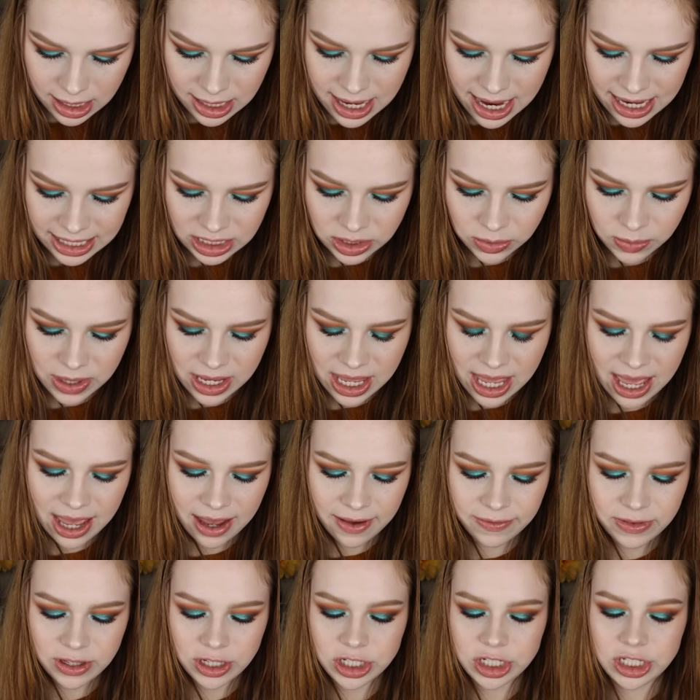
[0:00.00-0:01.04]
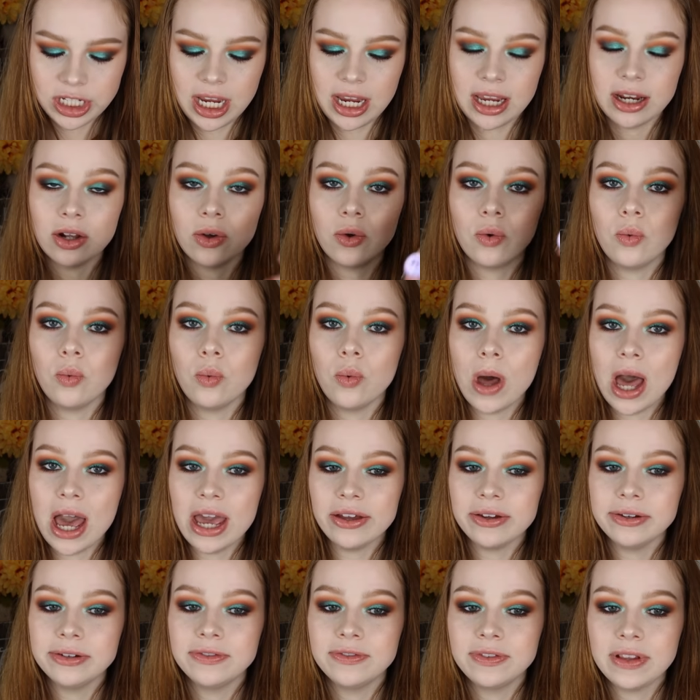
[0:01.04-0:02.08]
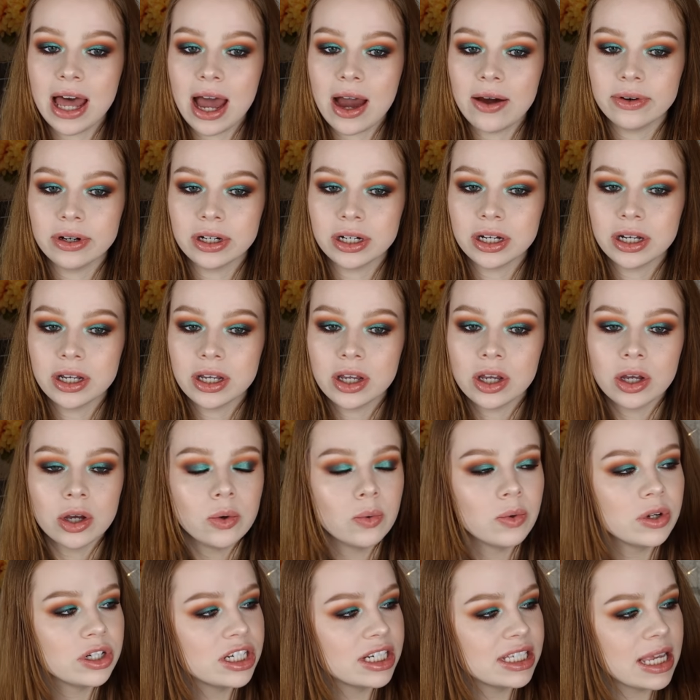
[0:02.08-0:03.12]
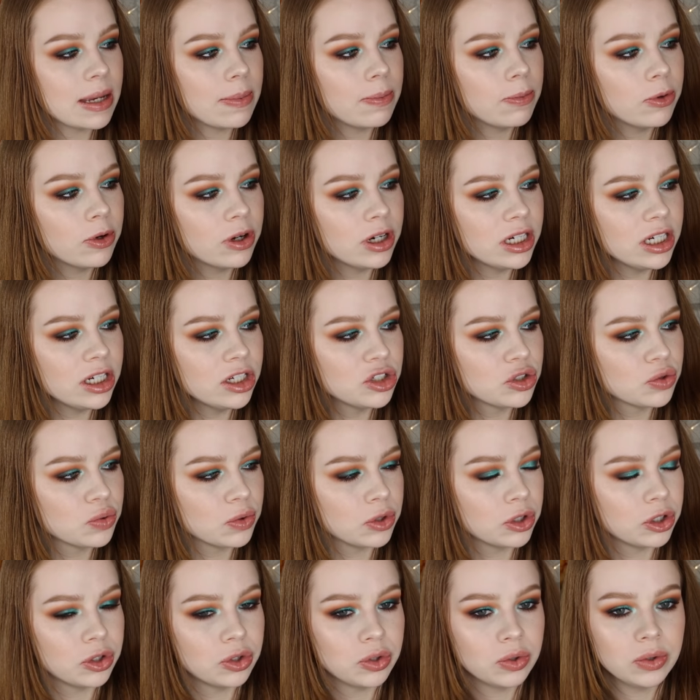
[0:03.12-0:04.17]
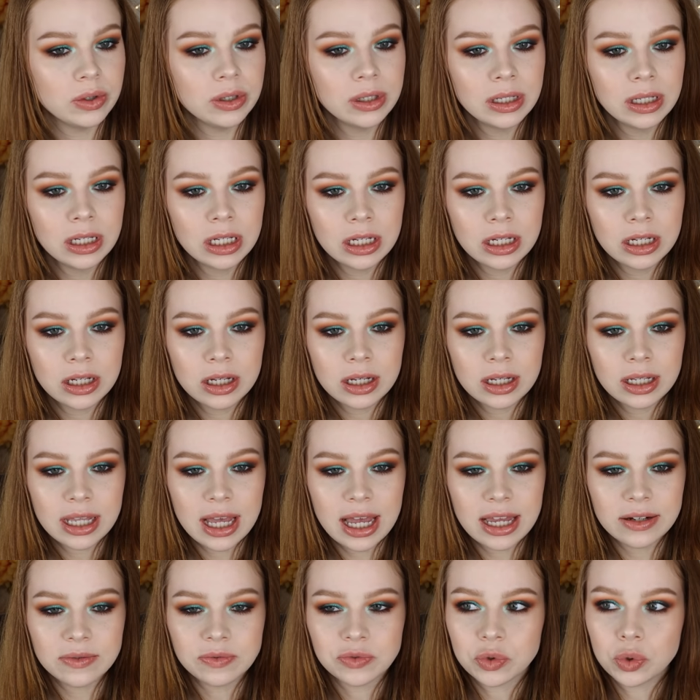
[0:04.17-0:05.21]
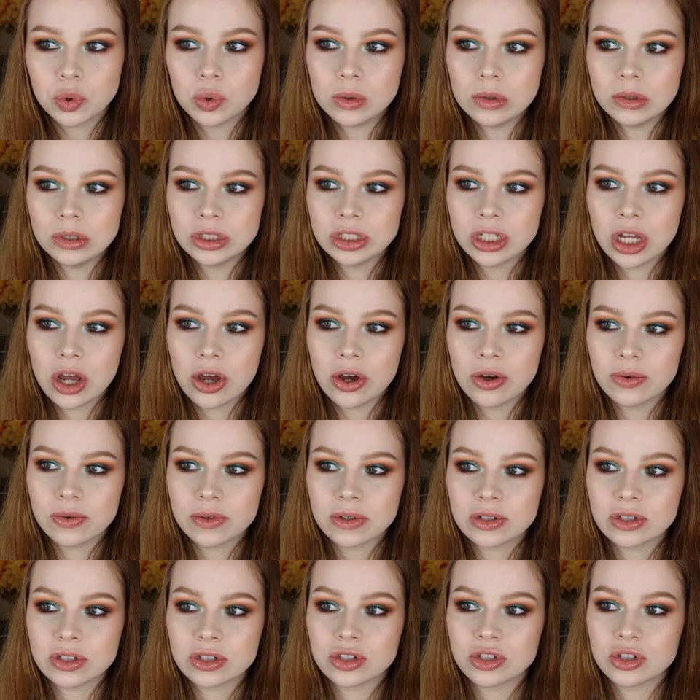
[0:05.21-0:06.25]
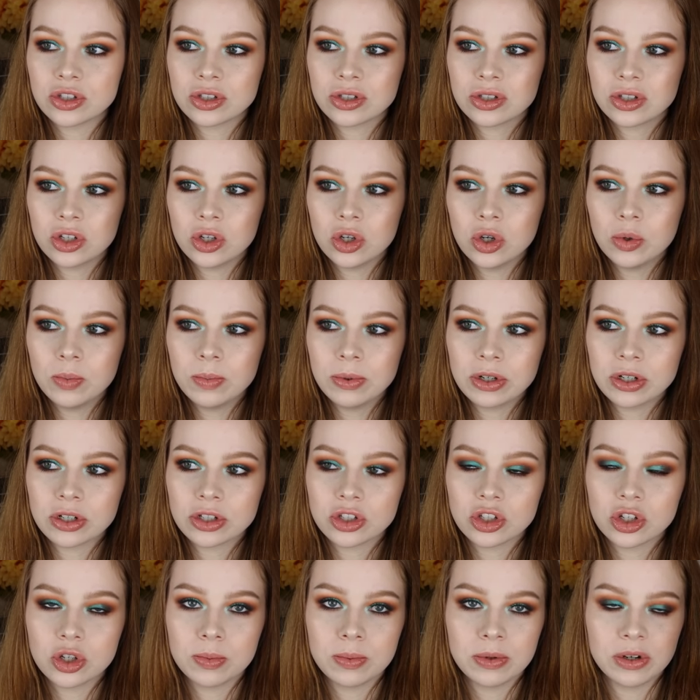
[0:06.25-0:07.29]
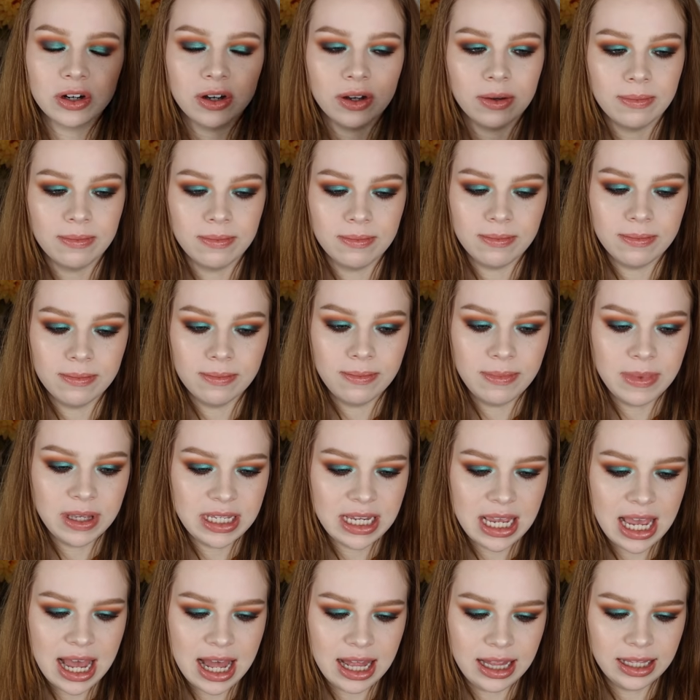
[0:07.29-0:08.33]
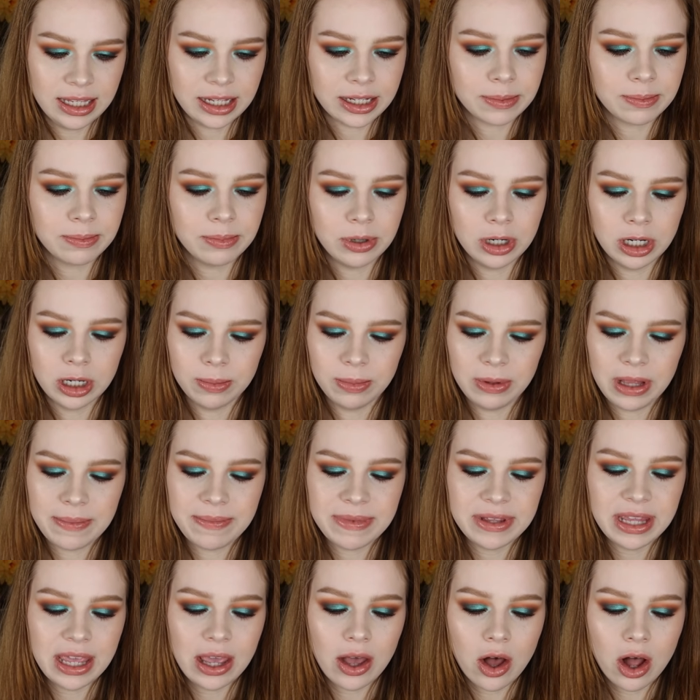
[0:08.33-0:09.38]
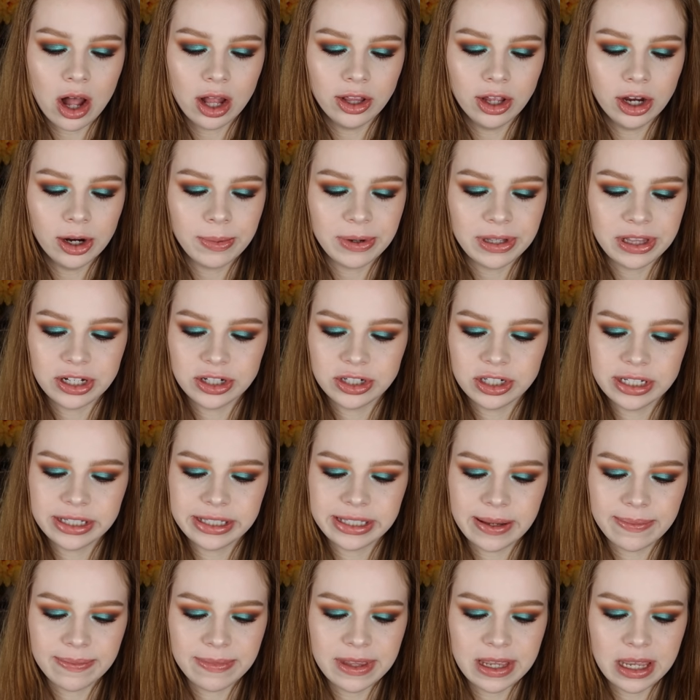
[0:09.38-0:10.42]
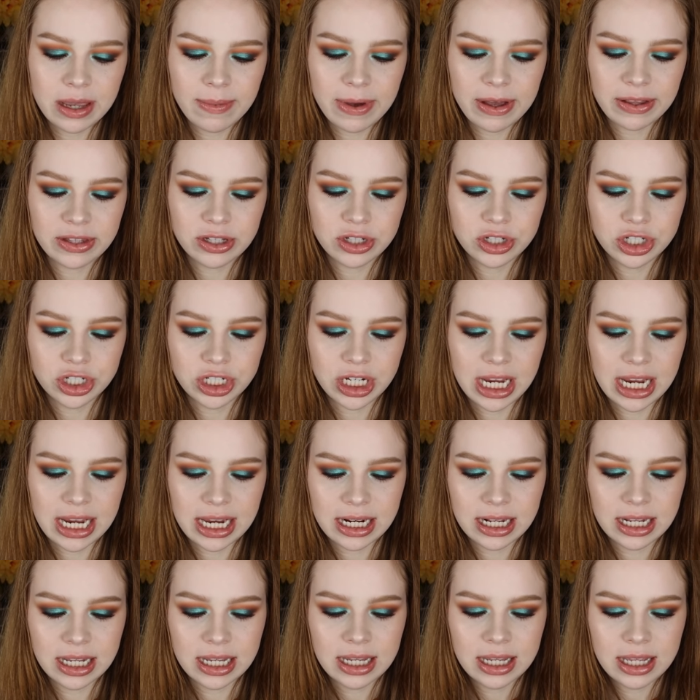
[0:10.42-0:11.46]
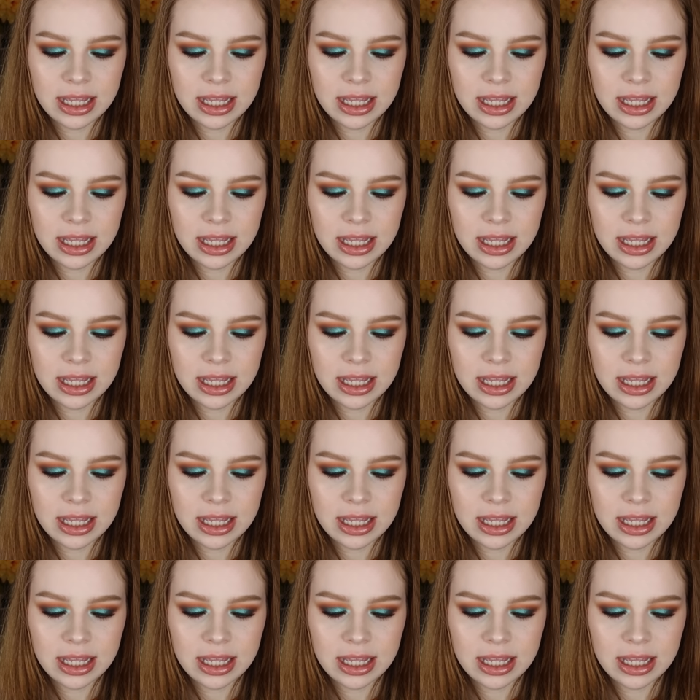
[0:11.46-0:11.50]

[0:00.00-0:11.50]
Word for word: Next, we have the shade Wildflower, which is a pretty true, kind of cool toned, super, super metallic purple. I mean, they all are, but there's just something about this shade.